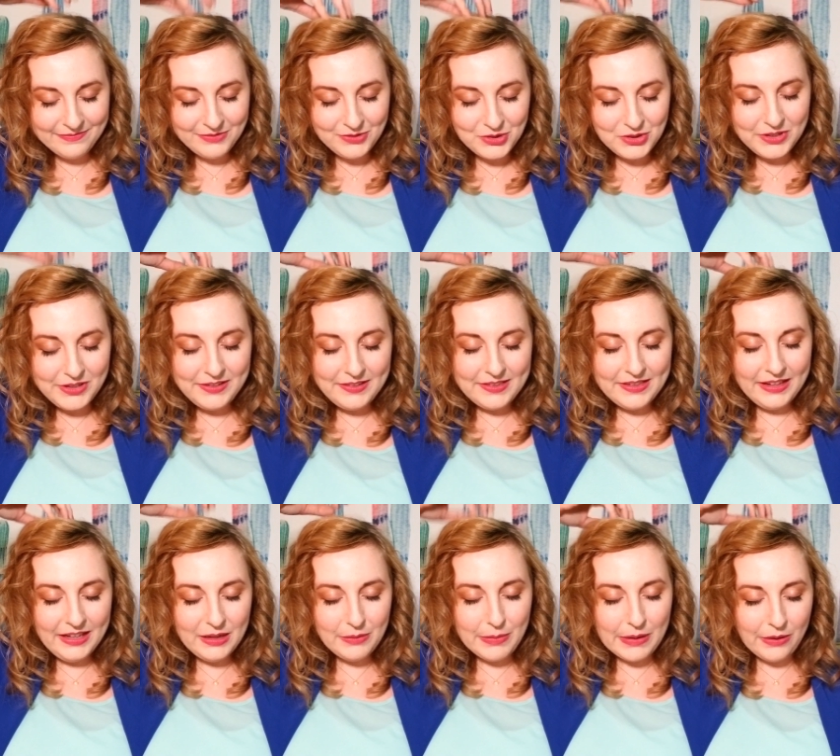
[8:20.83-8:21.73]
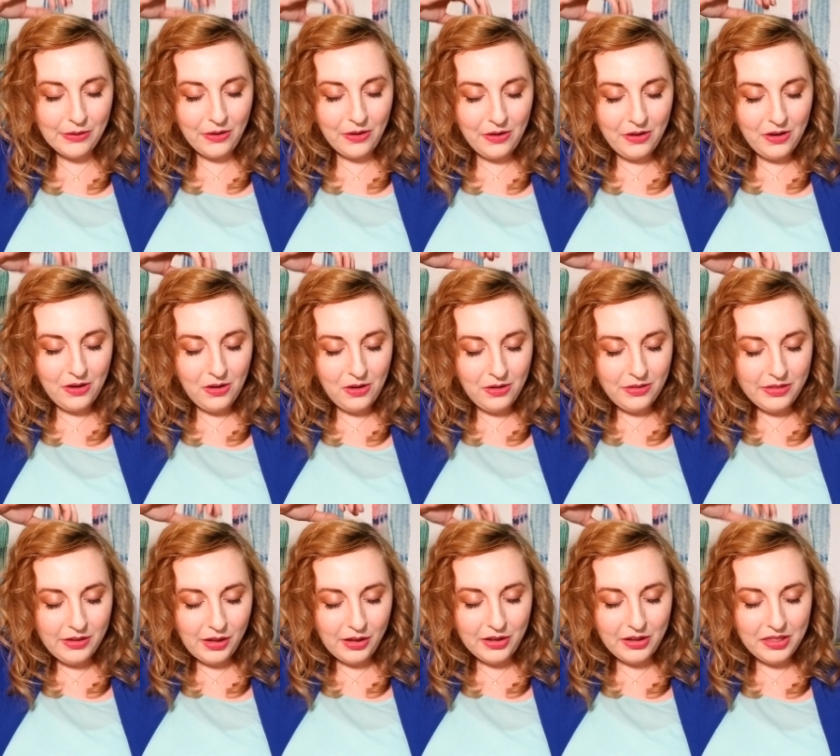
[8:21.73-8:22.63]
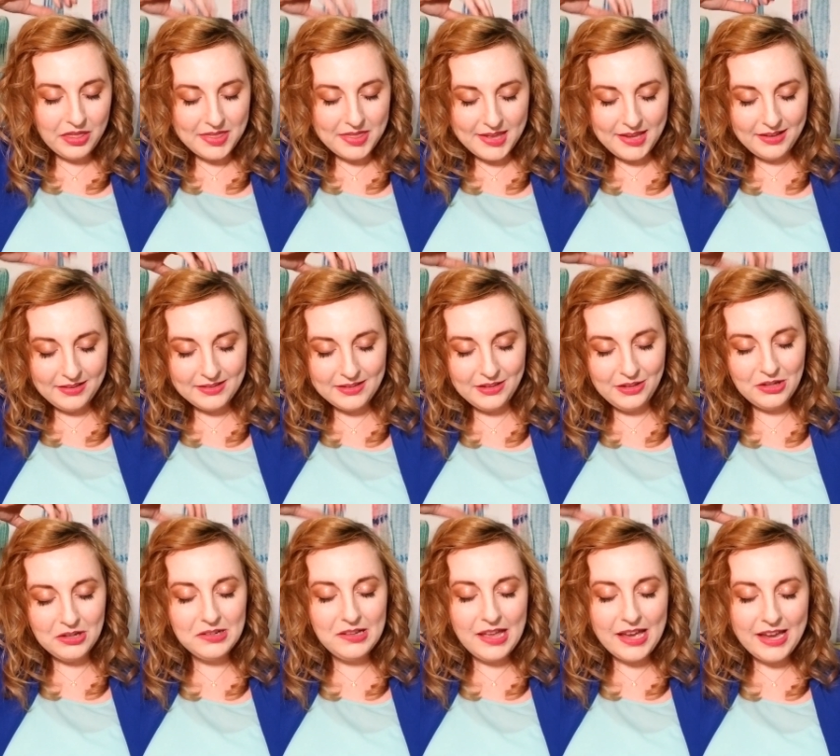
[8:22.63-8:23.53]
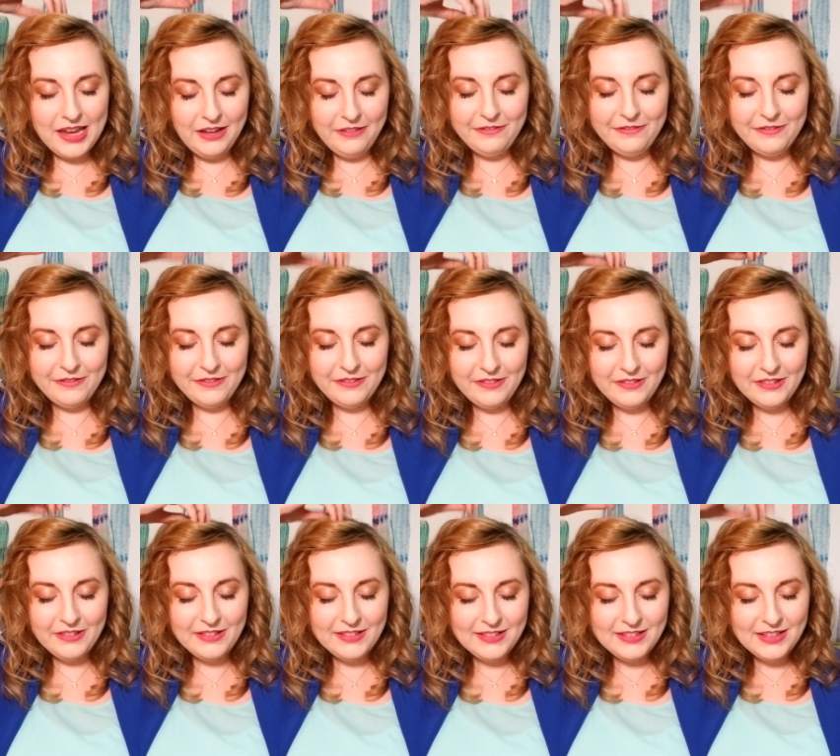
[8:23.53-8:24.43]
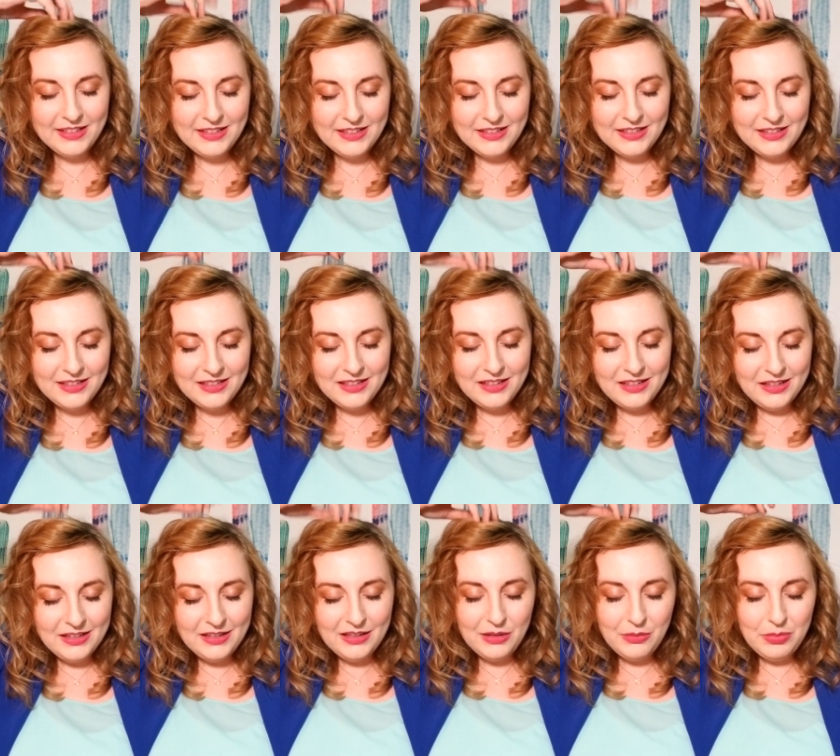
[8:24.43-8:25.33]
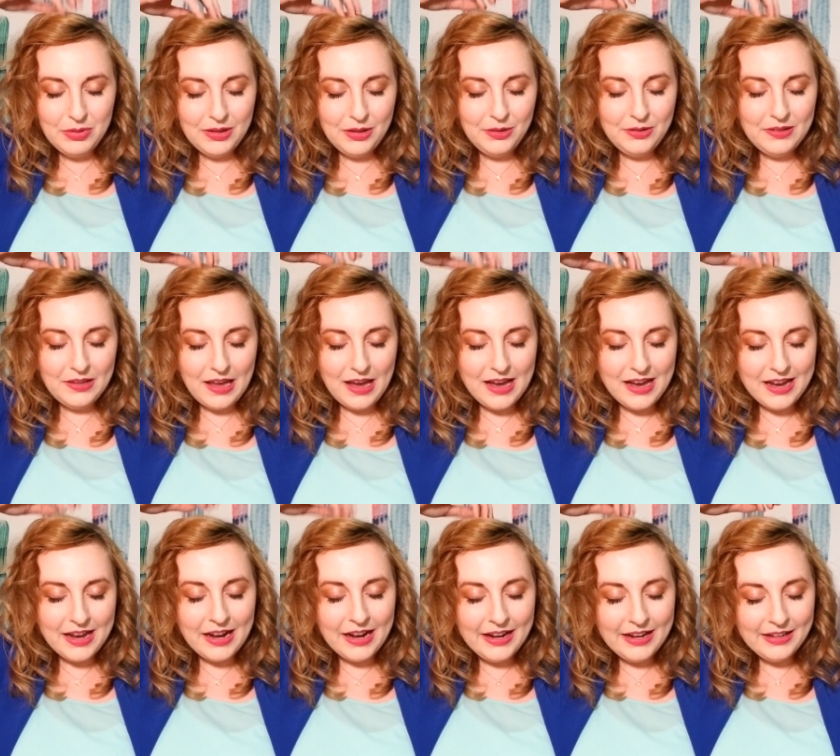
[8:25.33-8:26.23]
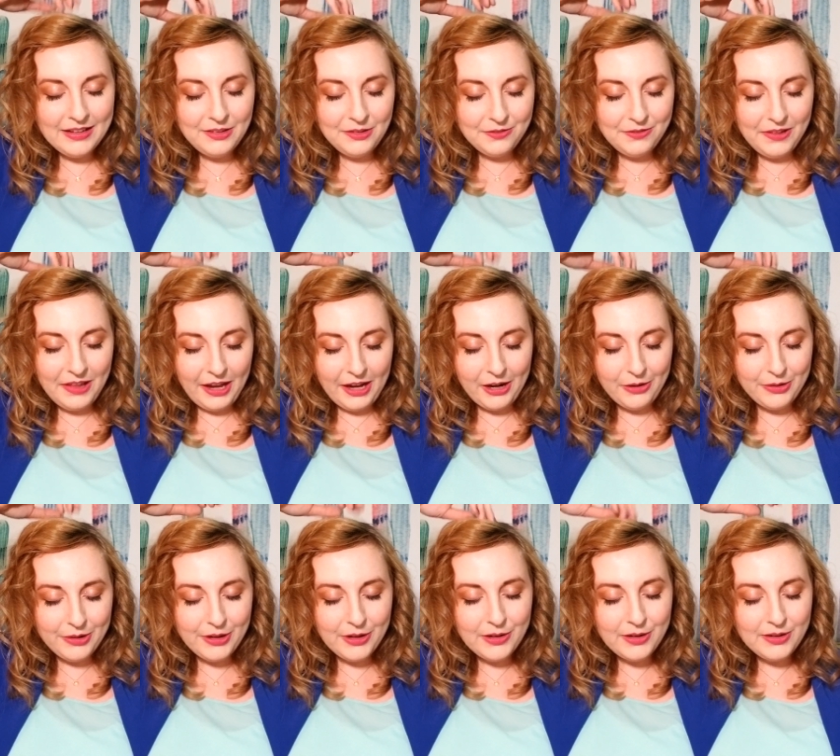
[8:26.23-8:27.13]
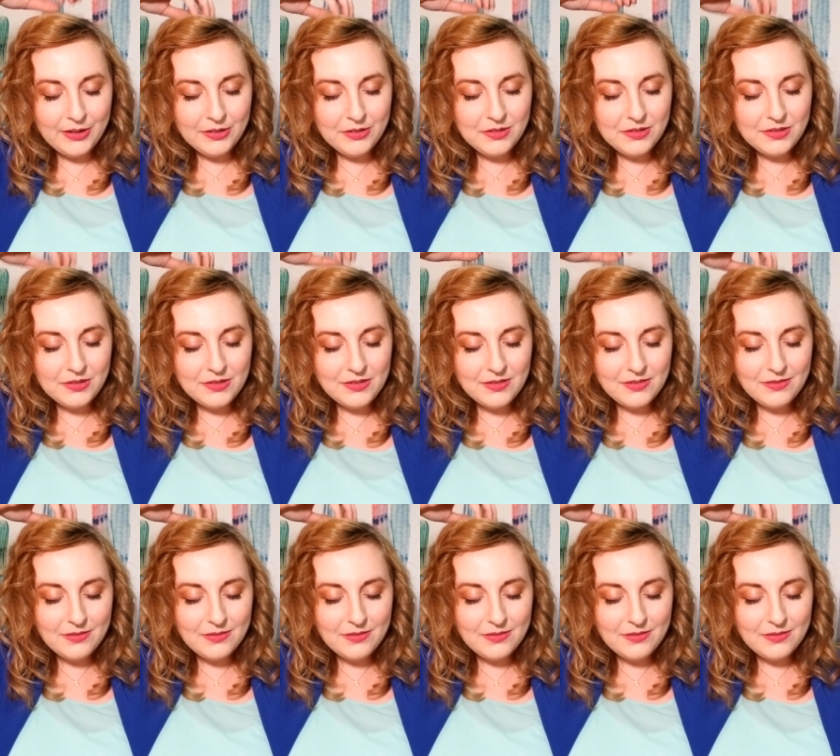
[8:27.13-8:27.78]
Just think about all the good things in your life. Blue skies, flowers.